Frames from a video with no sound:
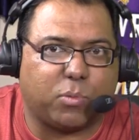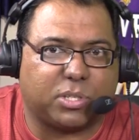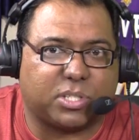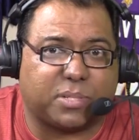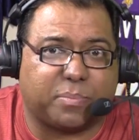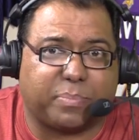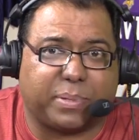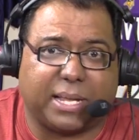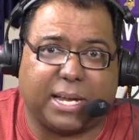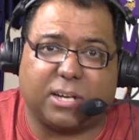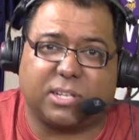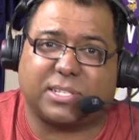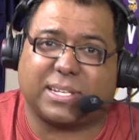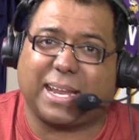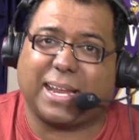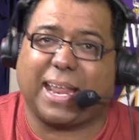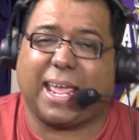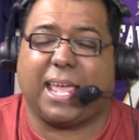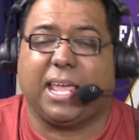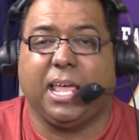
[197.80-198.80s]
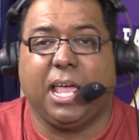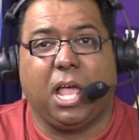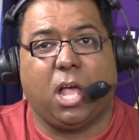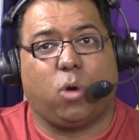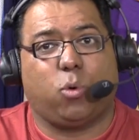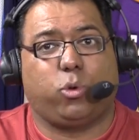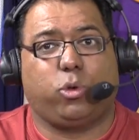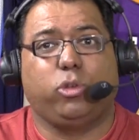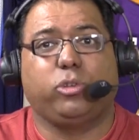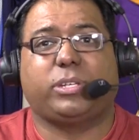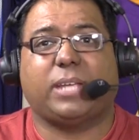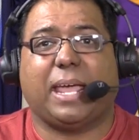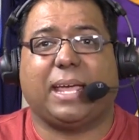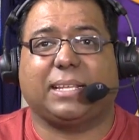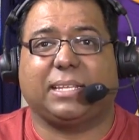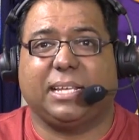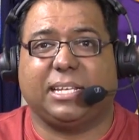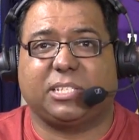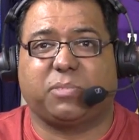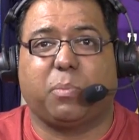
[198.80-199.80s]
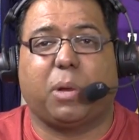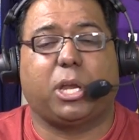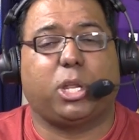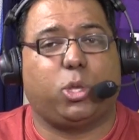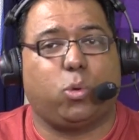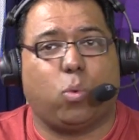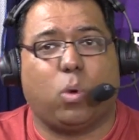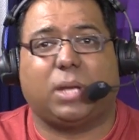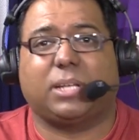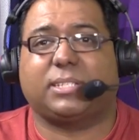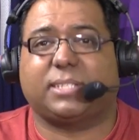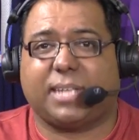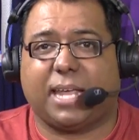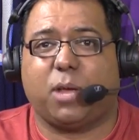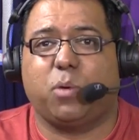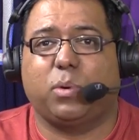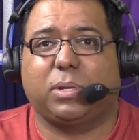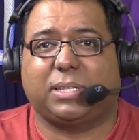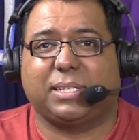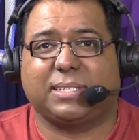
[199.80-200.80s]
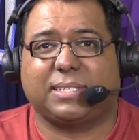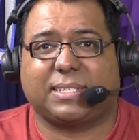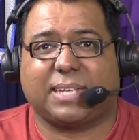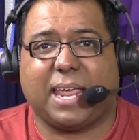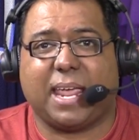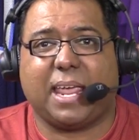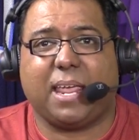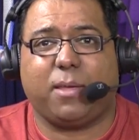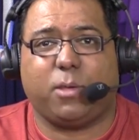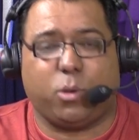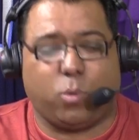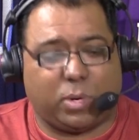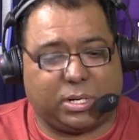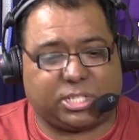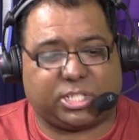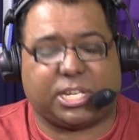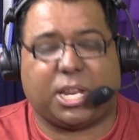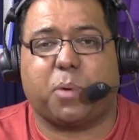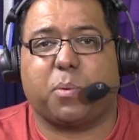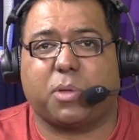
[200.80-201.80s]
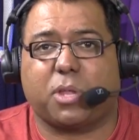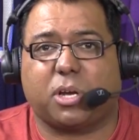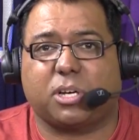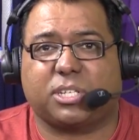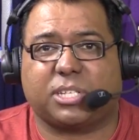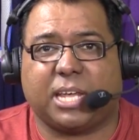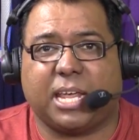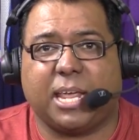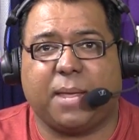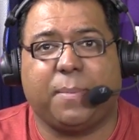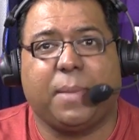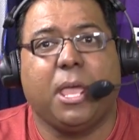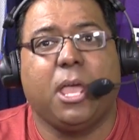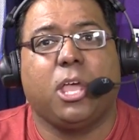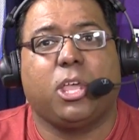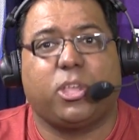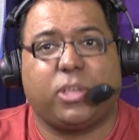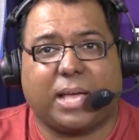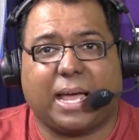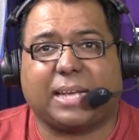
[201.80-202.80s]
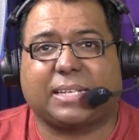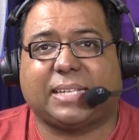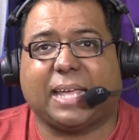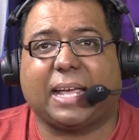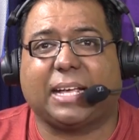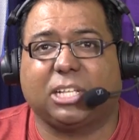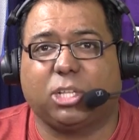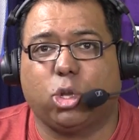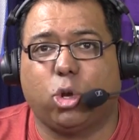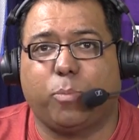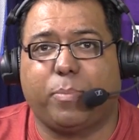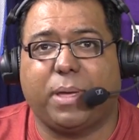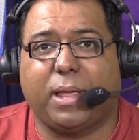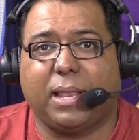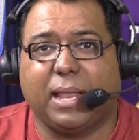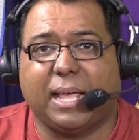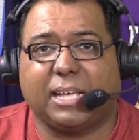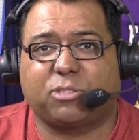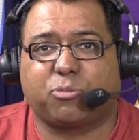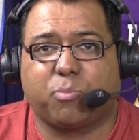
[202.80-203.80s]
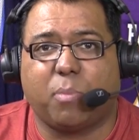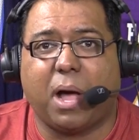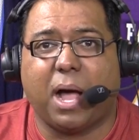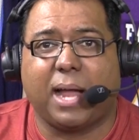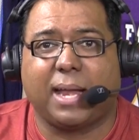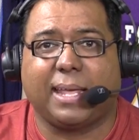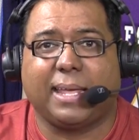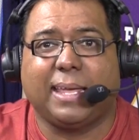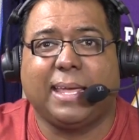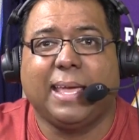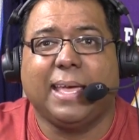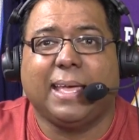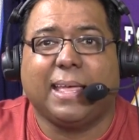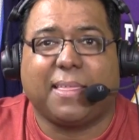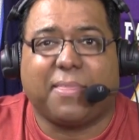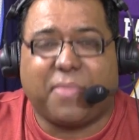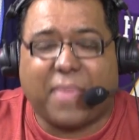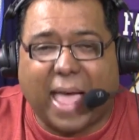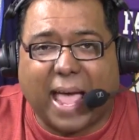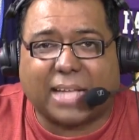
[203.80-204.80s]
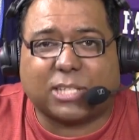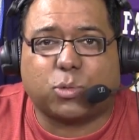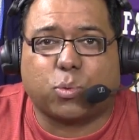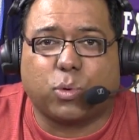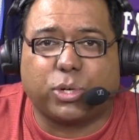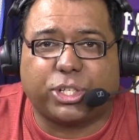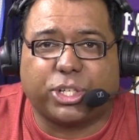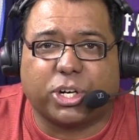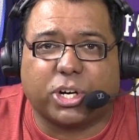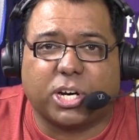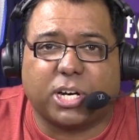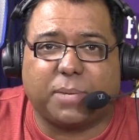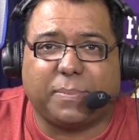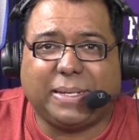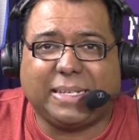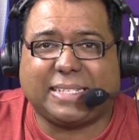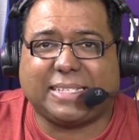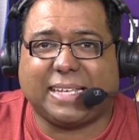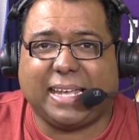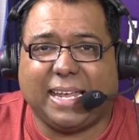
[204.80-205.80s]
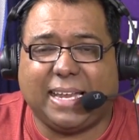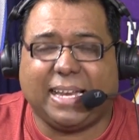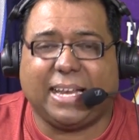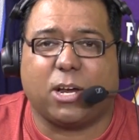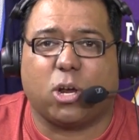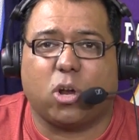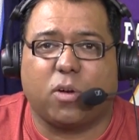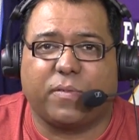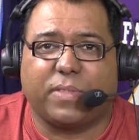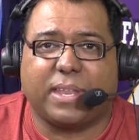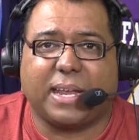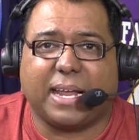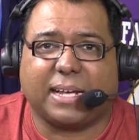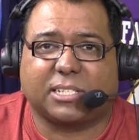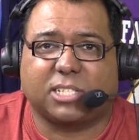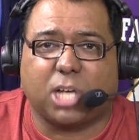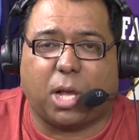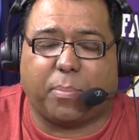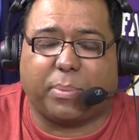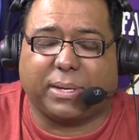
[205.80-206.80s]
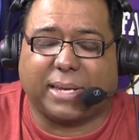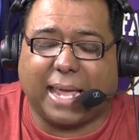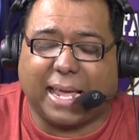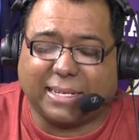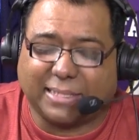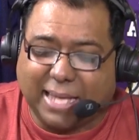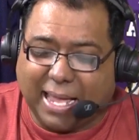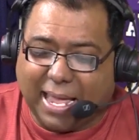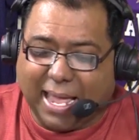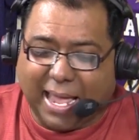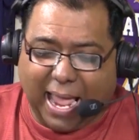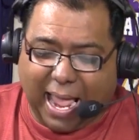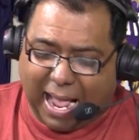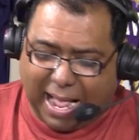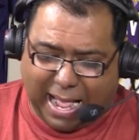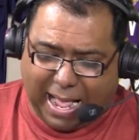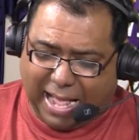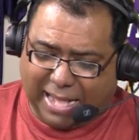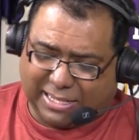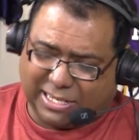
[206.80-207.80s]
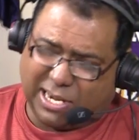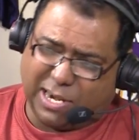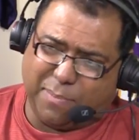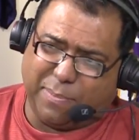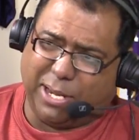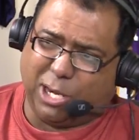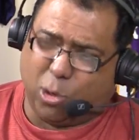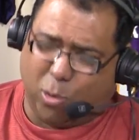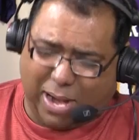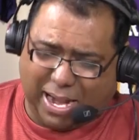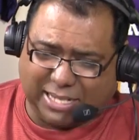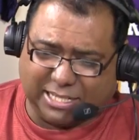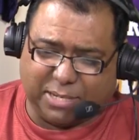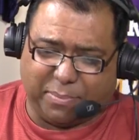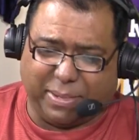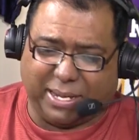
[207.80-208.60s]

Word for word: with some players, saying, "Hey, will you take less money? You want to stay with this team? You want to stay with our team? You got to take a little bit less money." That's what you're going to be seeing here over the next couple days. It's going to be crazy